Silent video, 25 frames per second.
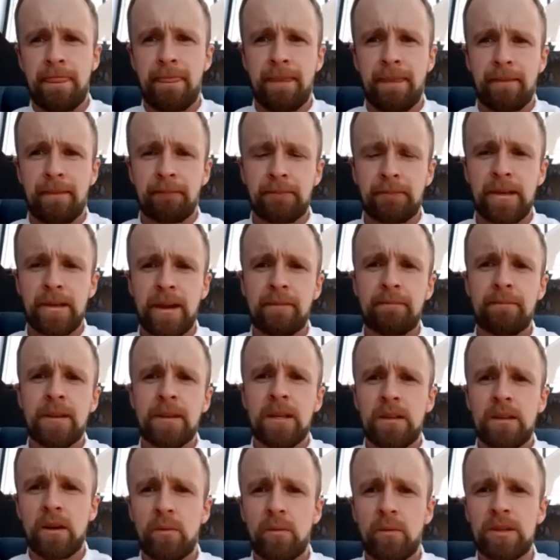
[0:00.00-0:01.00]
Yeah.
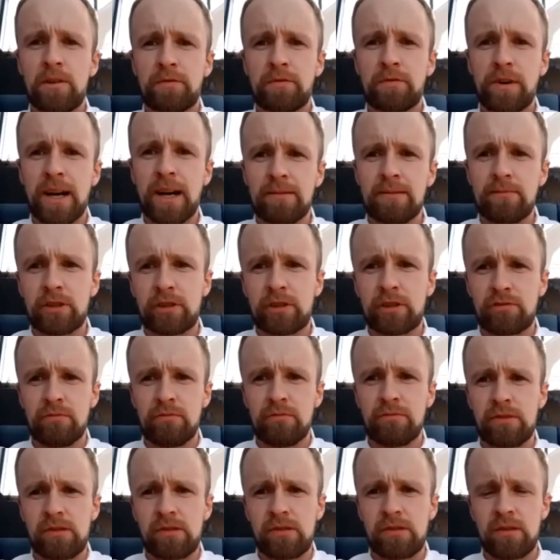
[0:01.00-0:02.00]
Now, when you fry the
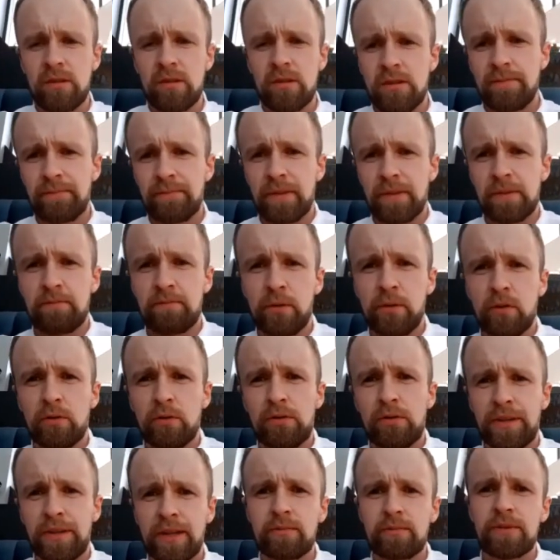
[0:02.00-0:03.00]
mushrooms, the important
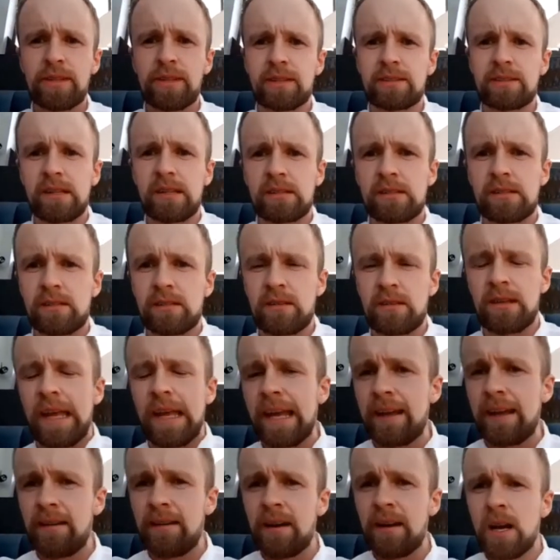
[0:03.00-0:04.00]
thing with this is
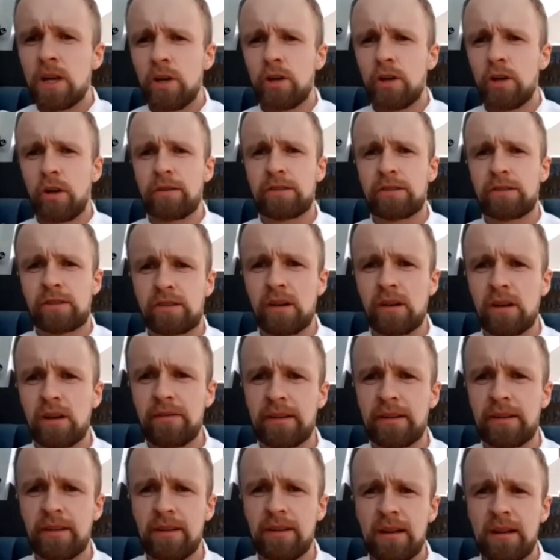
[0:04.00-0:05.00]
not to stir
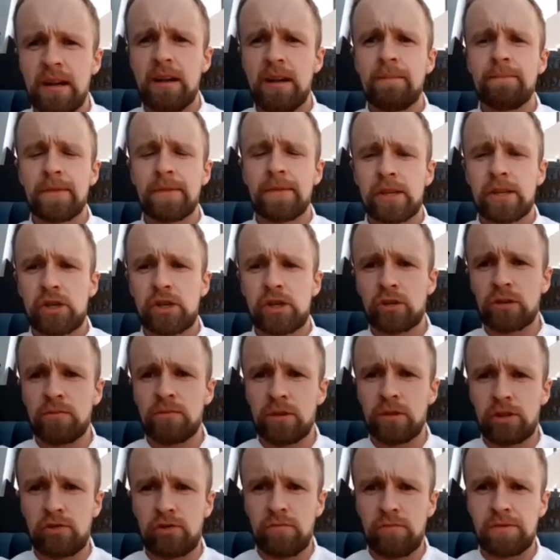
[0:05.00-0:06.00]
it. Chuck the
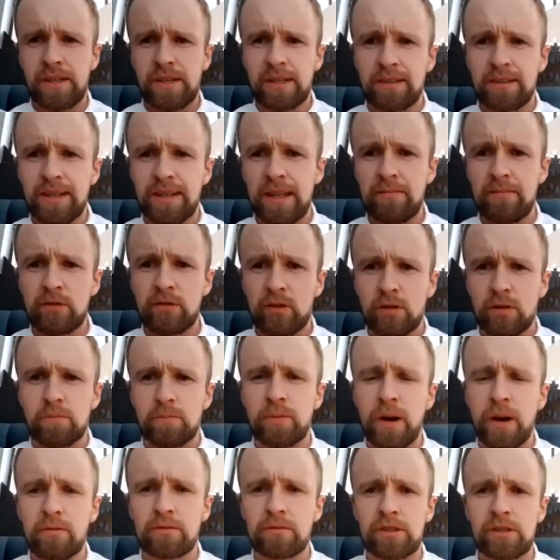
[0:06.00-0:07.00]
mushrooms in and let them go
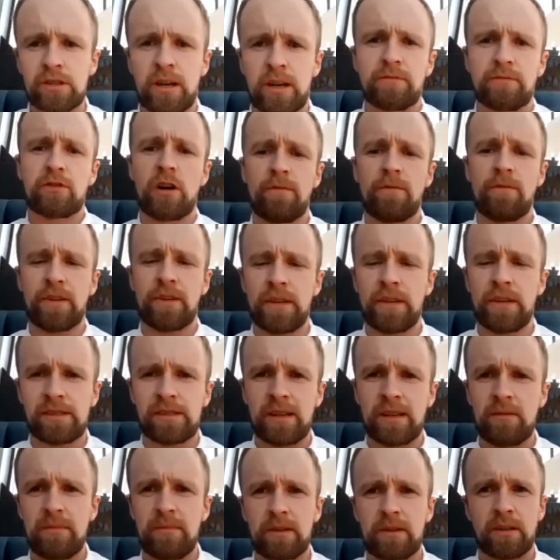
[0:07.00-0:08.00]
brown. Just have confidence
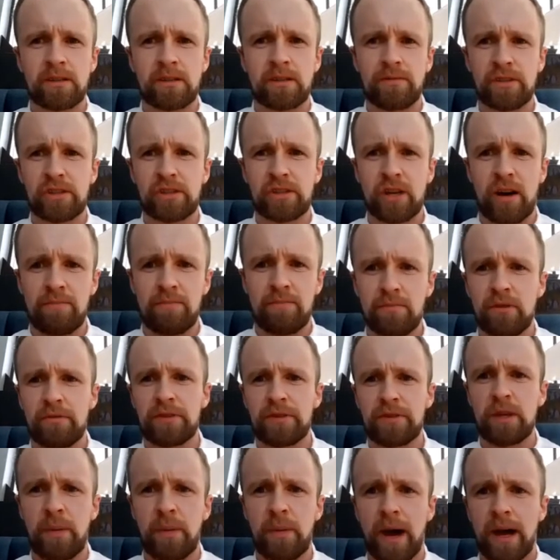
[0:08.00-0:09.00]
in it, because if you start
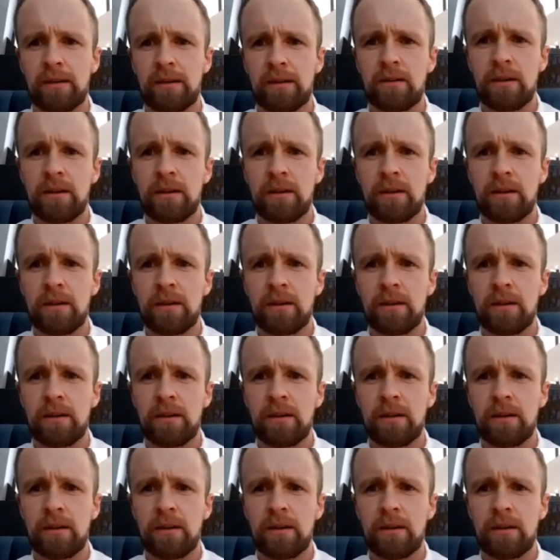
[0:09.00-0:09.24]
moving the pan,